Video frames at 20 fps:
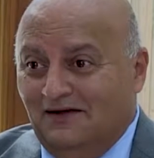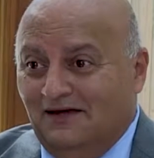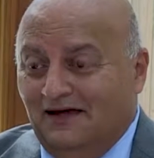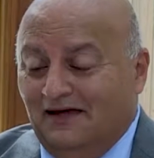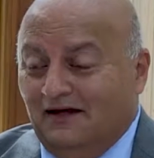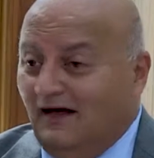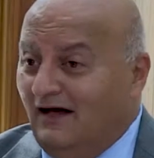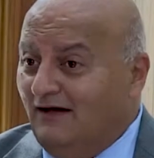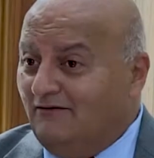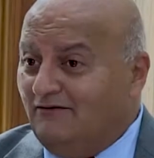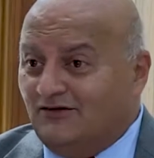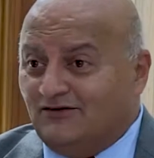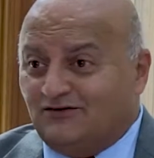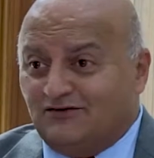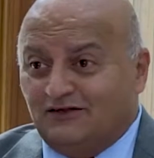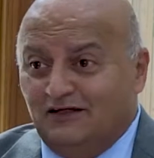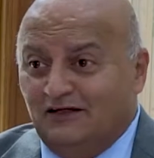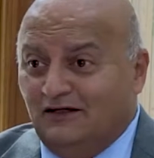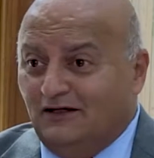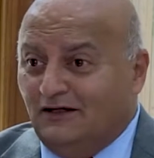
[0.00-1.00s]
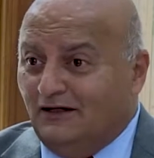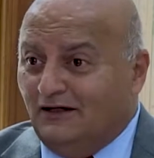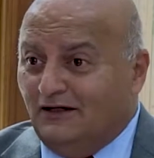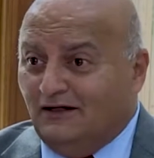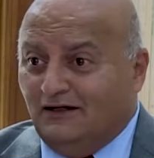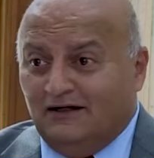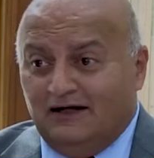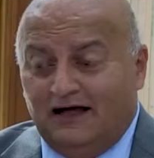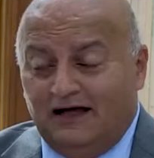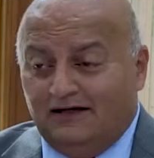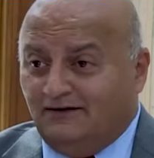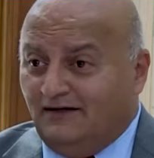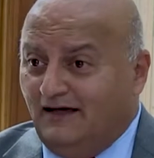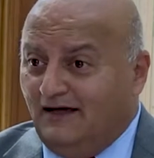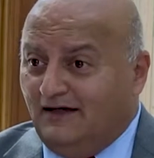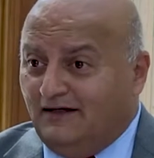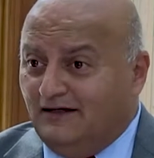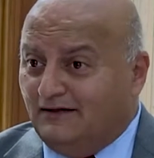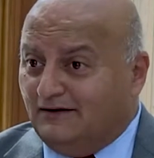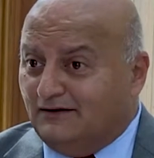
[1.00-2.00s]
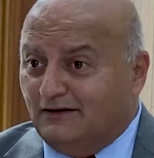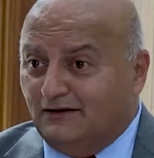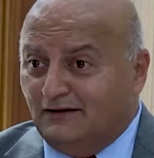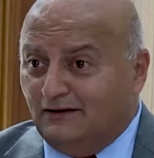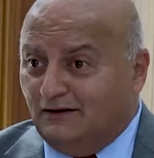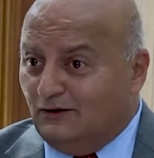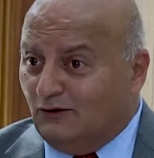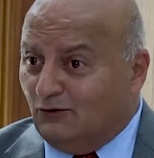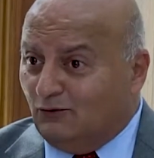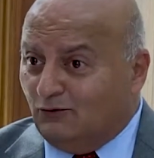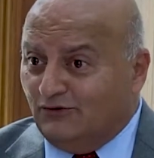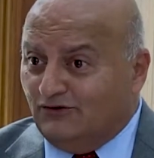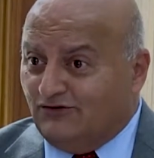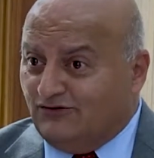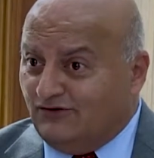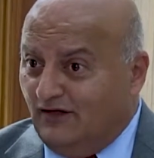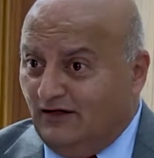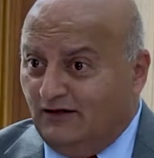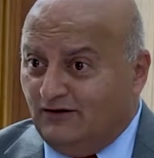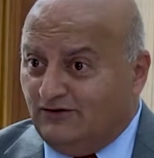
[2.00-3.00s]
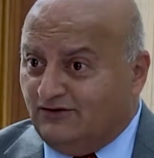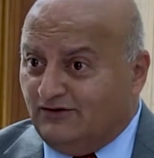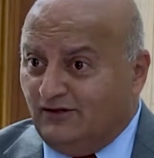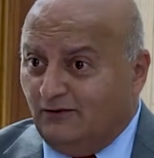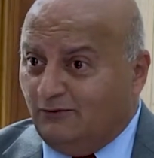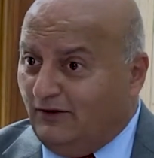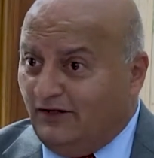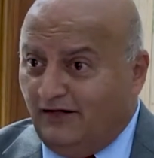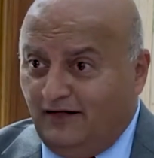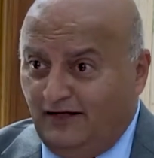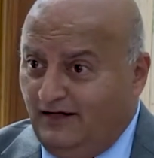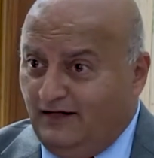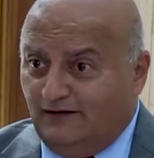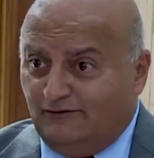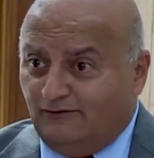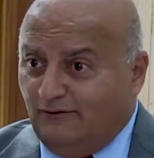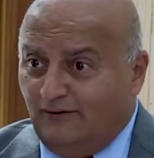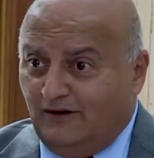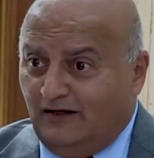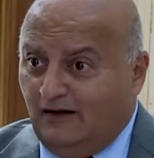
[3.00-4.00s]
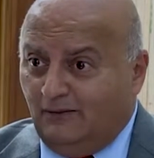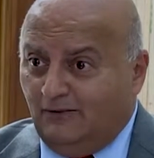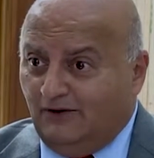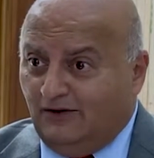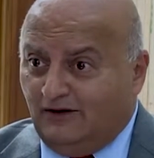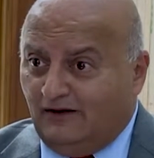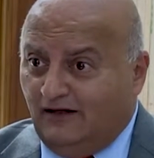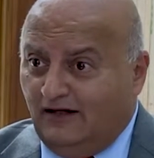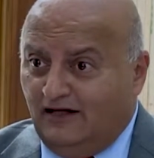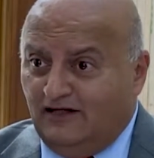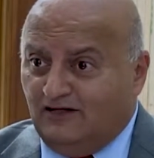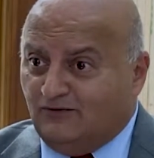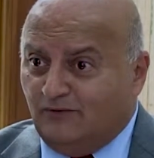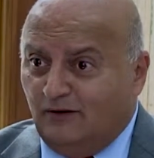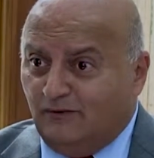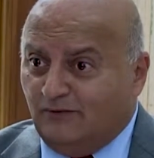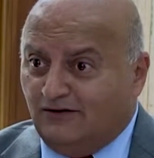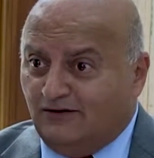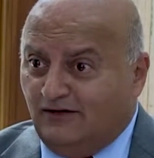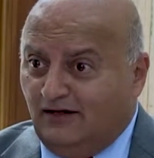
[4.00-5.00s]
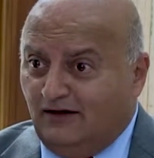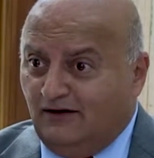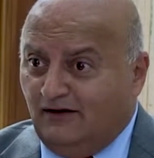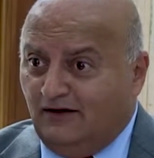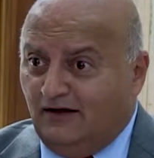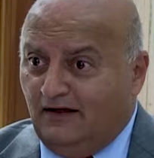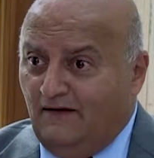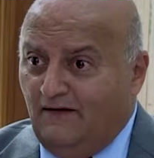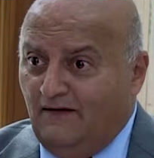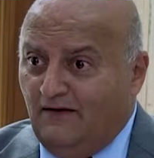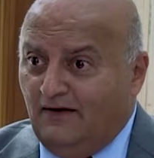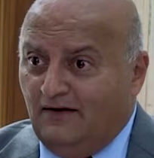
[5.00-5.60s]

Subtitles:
And obviously, I take it the results, and we're going to hear from a couple of your clients momentarily,